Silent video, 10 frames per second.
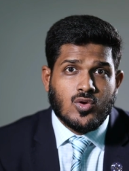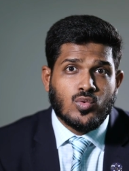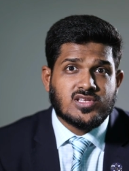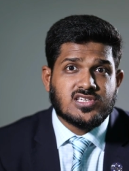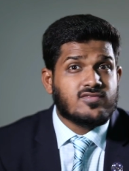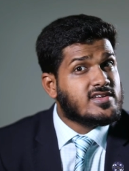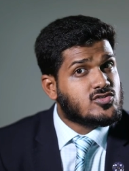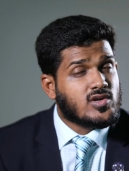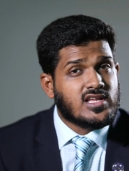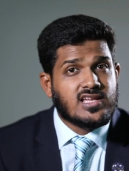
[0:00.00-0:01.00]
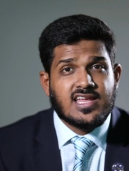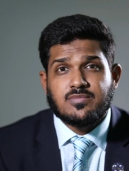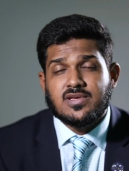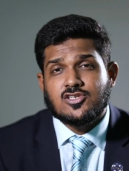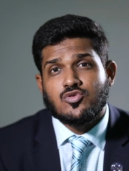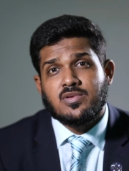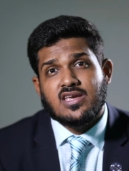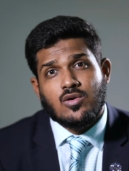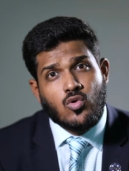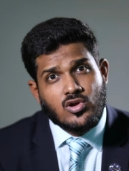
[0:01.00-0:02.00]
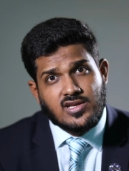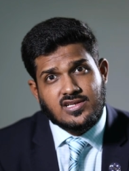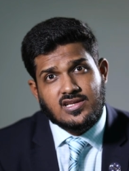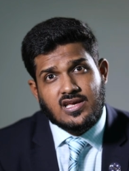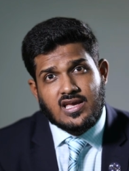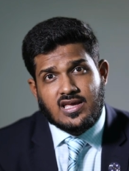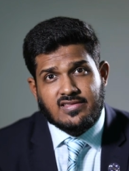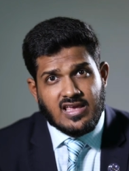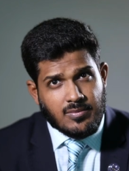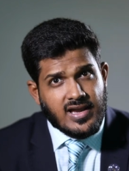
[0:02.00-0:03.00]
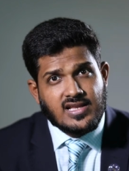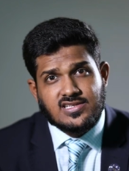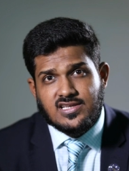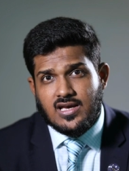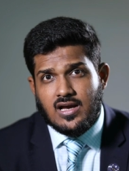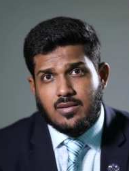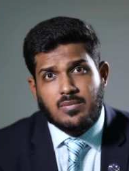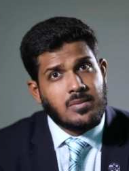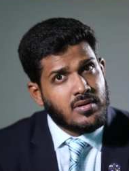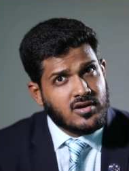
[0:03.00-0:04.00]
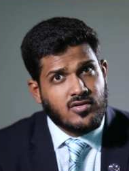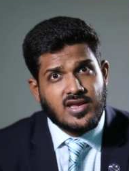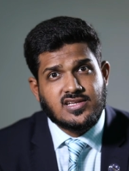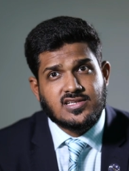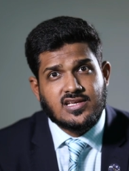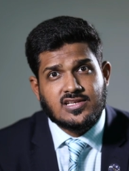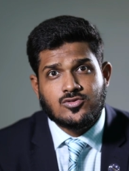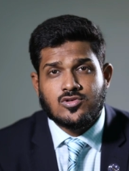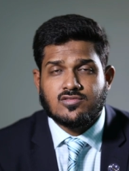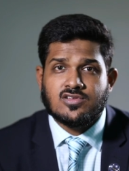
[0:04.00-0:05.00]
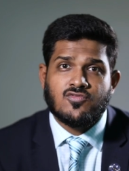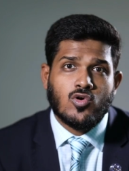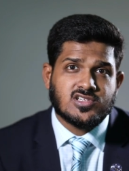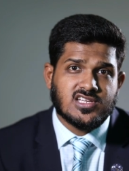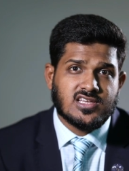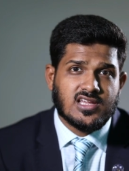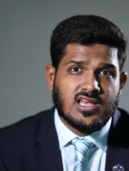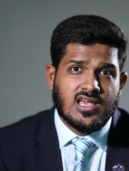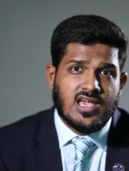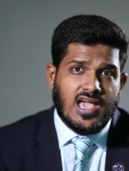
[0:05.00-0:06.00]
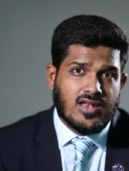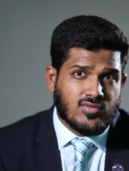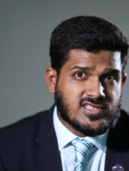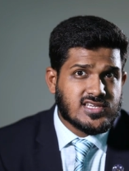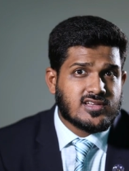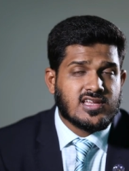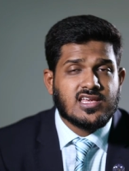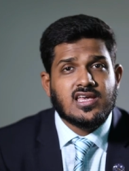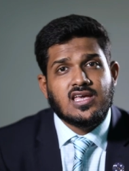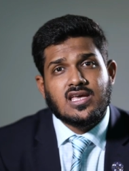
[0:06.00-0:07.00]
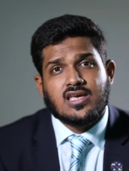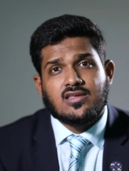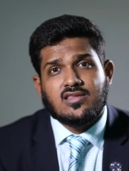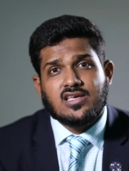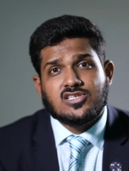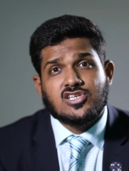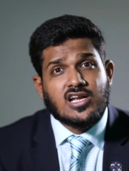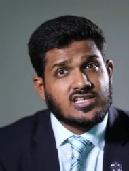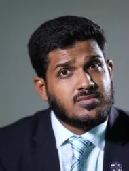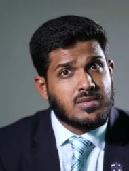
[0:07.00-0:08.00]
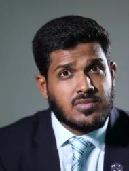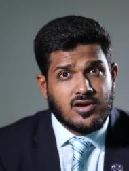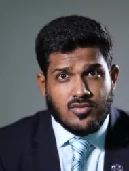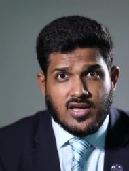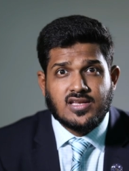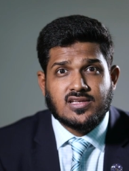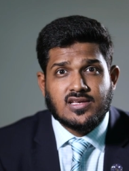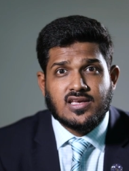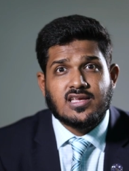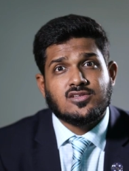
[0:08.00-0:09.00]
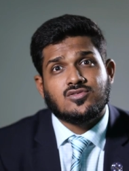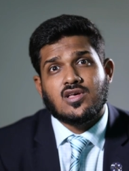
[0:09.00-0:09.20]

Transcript: which eventually led me to being awarded the MILT uh, member grade in 2014 and recently the chartered member grade in